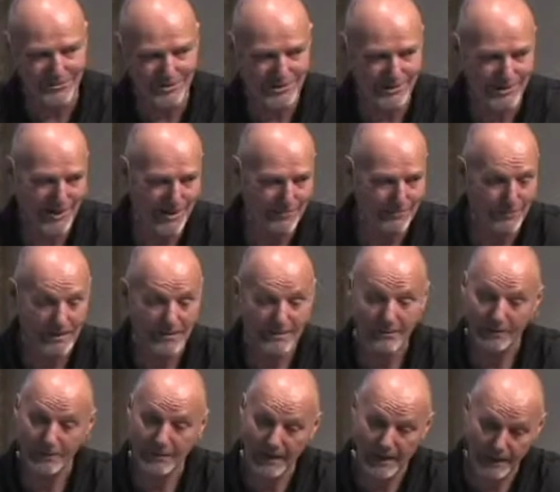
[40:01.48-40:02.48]
stubborn.
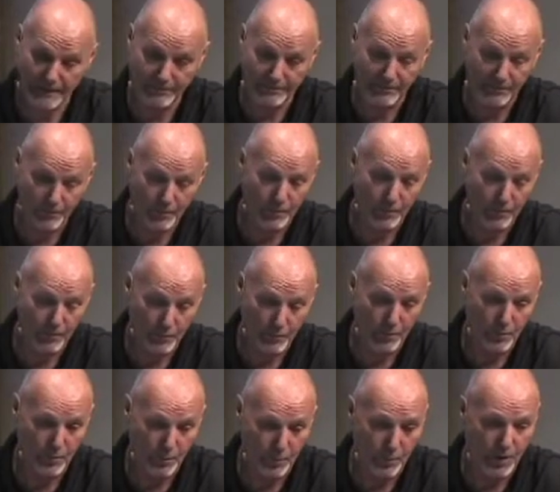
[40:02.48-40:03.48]
Well, how,
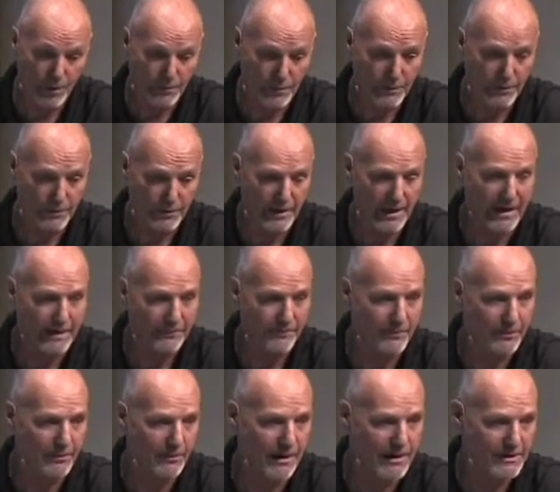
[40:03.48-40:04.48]
what were you like
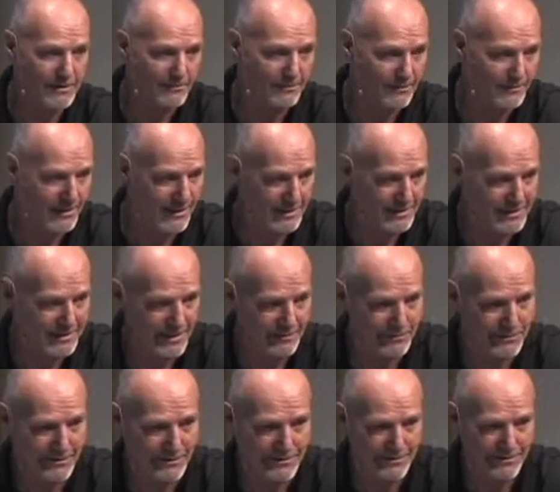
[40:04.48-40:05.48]
when Christ
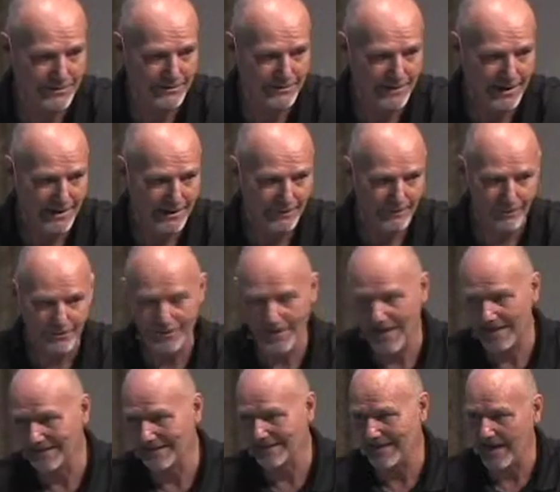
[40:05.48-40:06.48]
accepted you? Well,
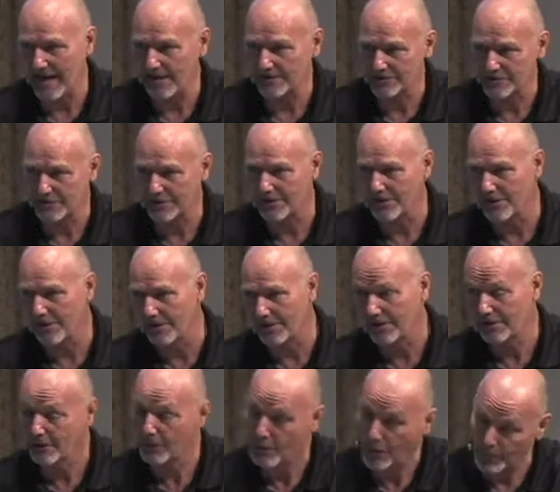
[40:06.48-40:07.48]
that gal, she
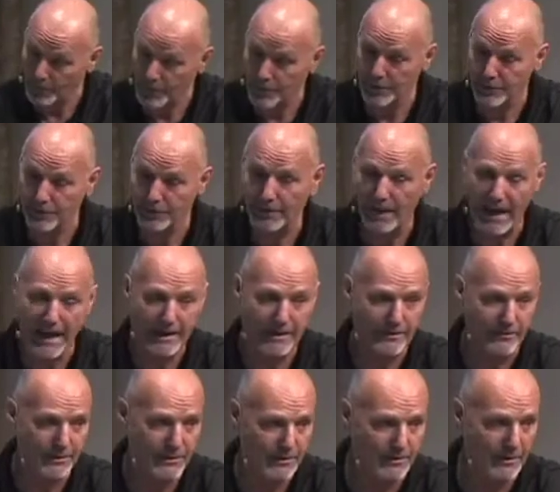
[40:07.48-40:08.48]
all, what were you
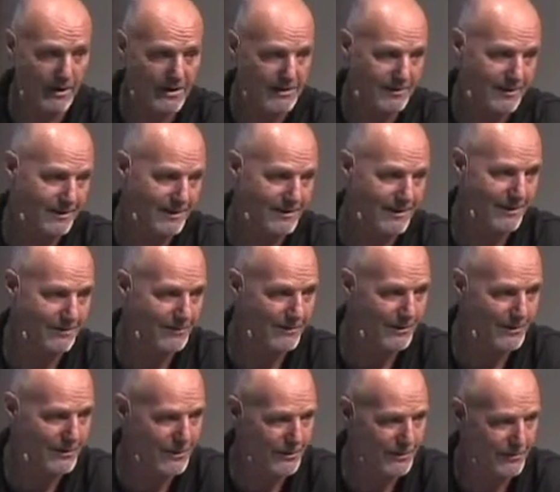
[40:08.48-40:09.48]
like when Christ
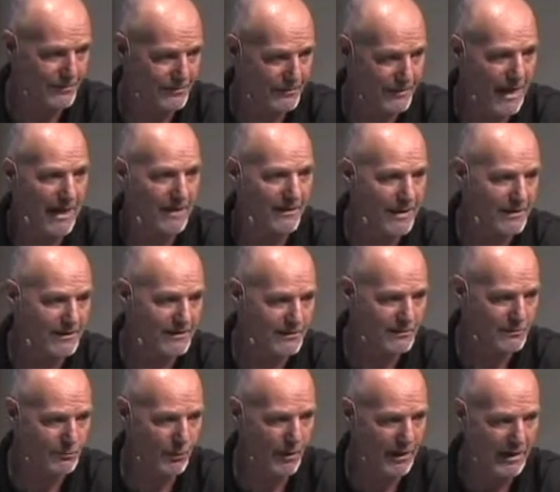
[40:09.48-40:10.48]
accepted you? That, that's
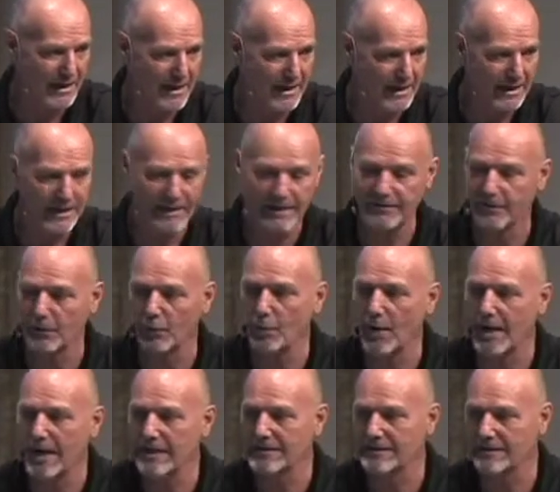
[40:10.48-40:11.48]
his point. In the
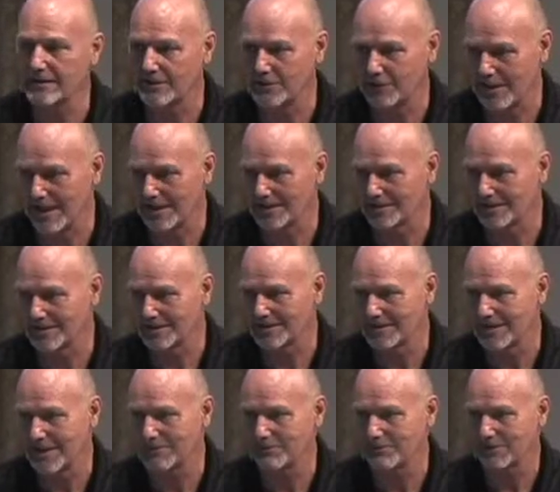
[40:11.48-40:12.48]
way that Christ
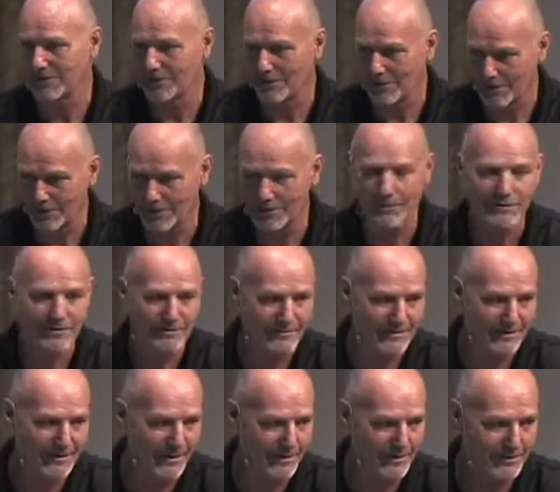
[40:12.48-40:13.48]
accepted you,
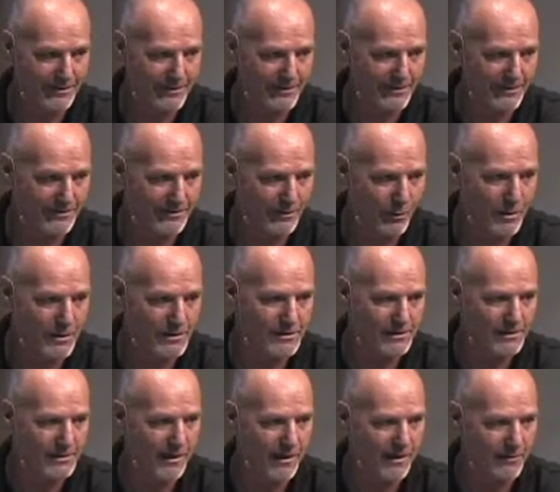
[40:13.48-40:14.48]
all your words
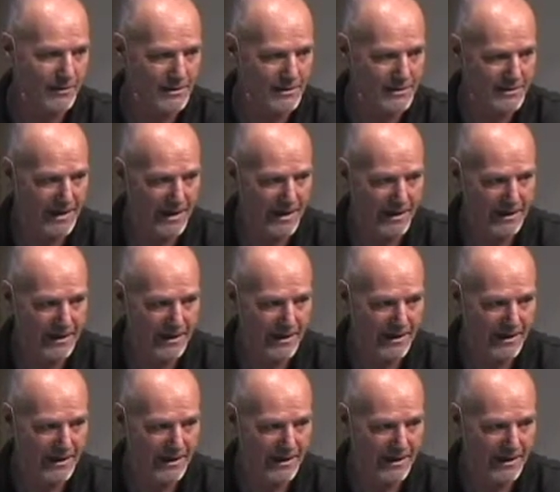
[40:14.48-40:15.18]
and all we say,